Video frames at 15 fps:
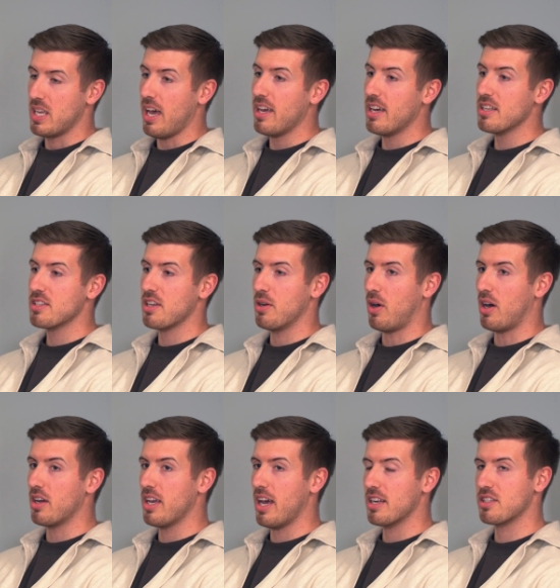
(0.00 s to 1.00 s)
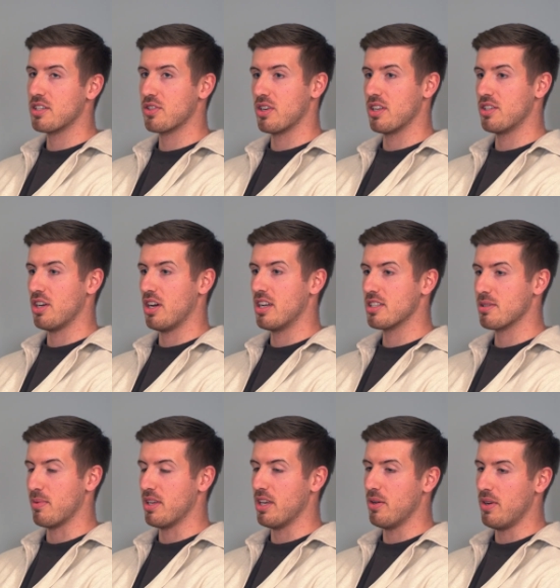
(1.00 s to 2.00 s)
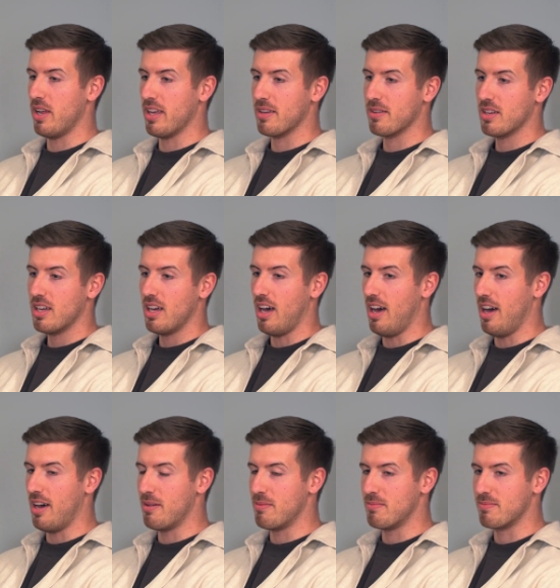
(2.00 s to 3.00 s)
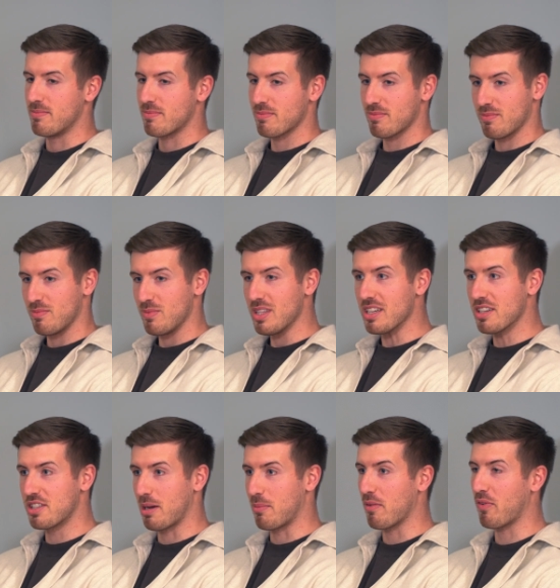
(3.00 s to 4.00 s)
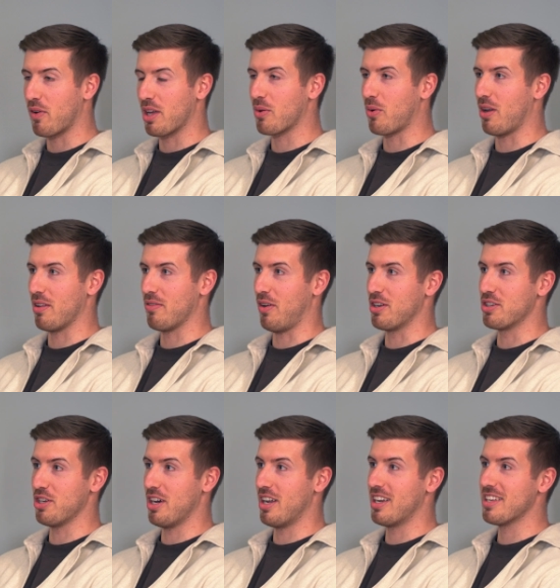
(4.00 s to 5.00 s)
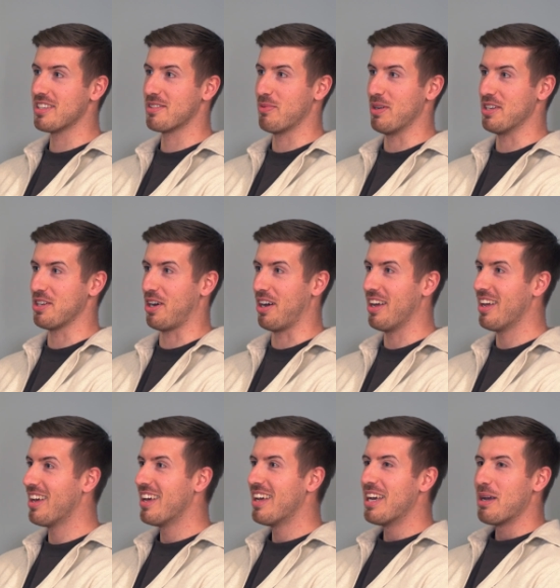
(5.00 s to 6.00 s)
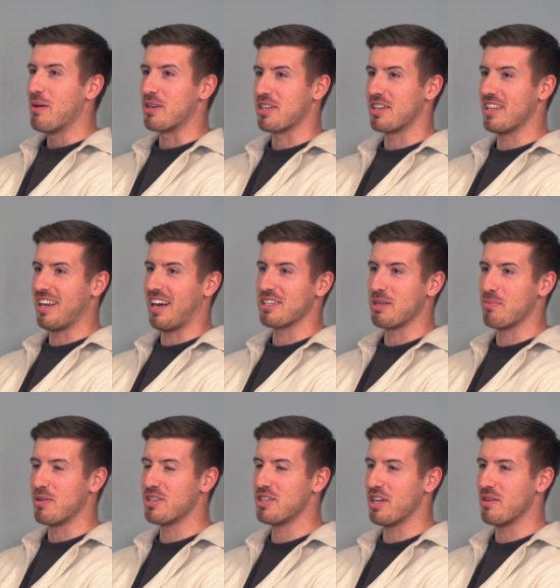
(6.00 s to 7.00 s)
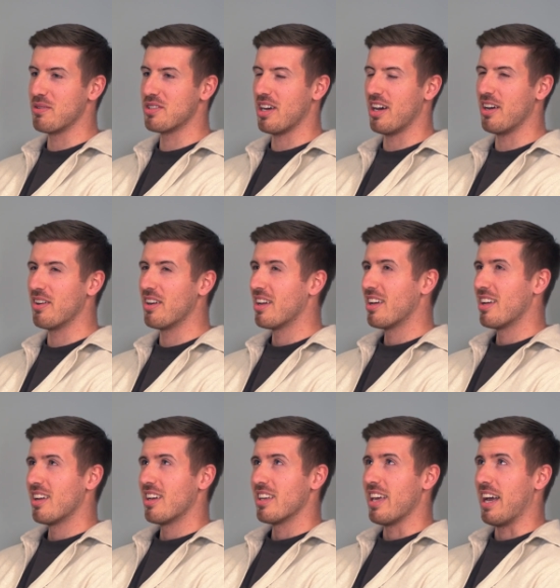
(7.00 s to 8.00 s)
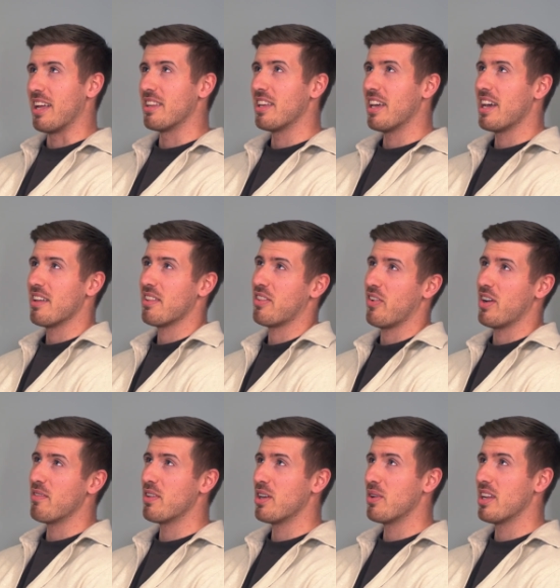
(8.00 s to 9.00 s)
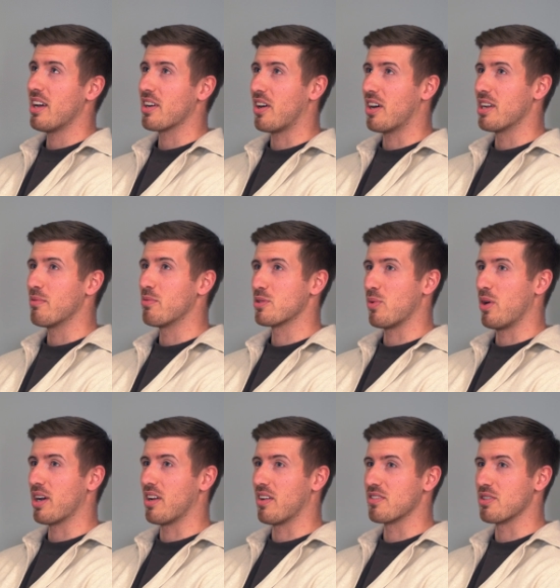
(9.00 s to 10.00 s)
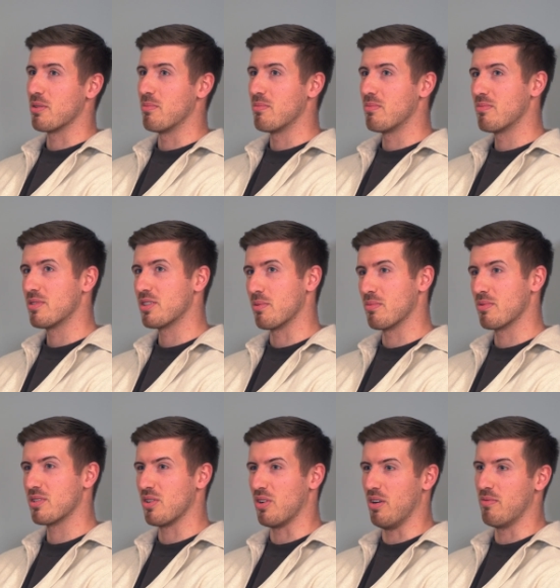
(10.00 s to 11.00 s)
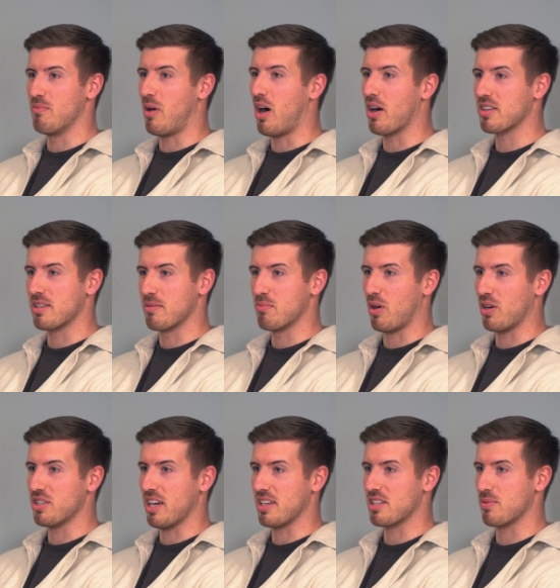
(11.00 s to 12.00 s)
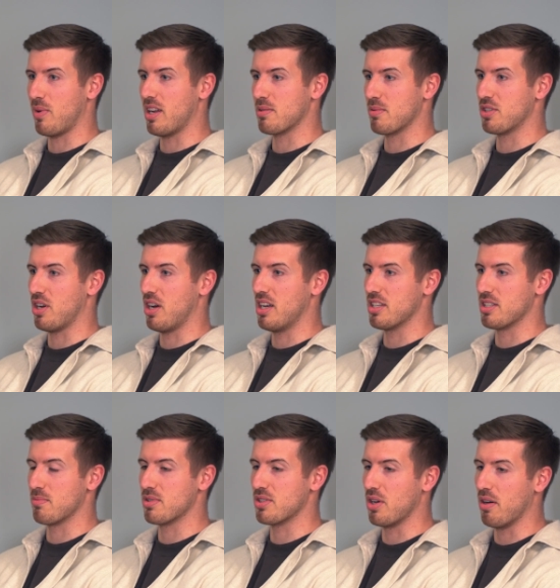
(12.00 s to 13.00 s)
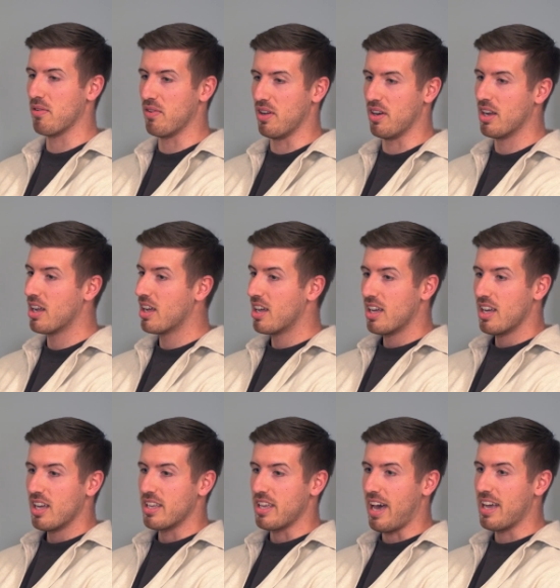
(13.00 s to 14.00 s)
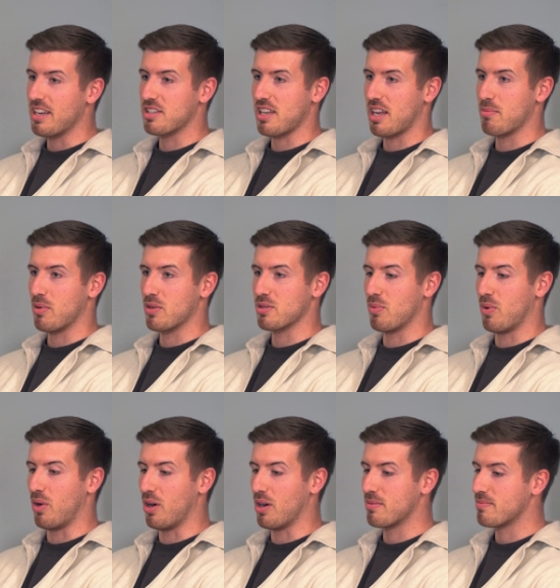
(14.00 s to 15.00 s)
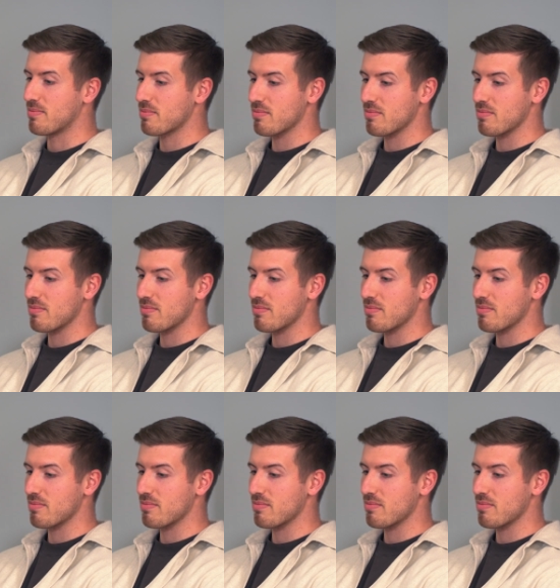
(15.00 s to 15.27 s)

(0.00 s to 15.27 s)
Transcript: Yeah, so I actually studied journalism at uni. So I'm a fully qualified journalist, which I didn't actually pursue. So yeah, in year 3 of uni, I kind of was working on some sort of marketing projects as well as my journalism stuff, and yeah, it just had much more